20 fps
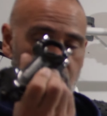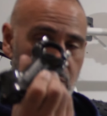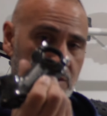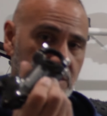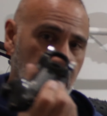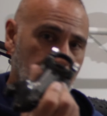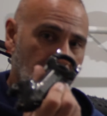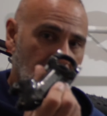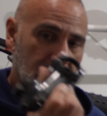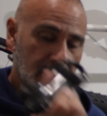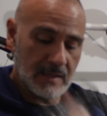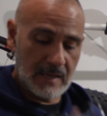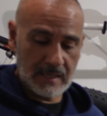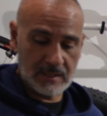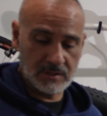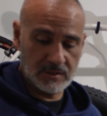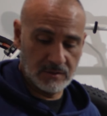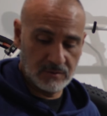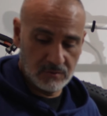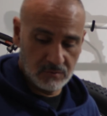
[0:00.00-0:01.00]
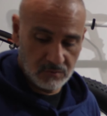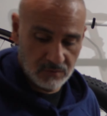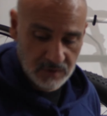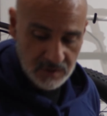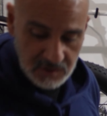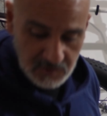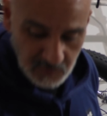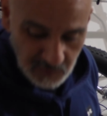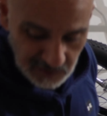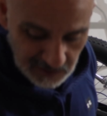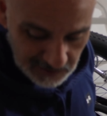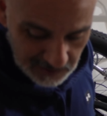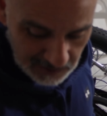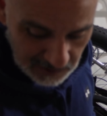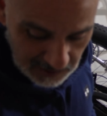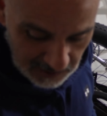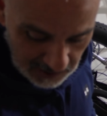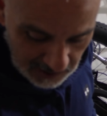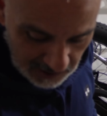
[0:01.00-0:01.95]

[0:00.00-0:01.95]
which I might actually do this one.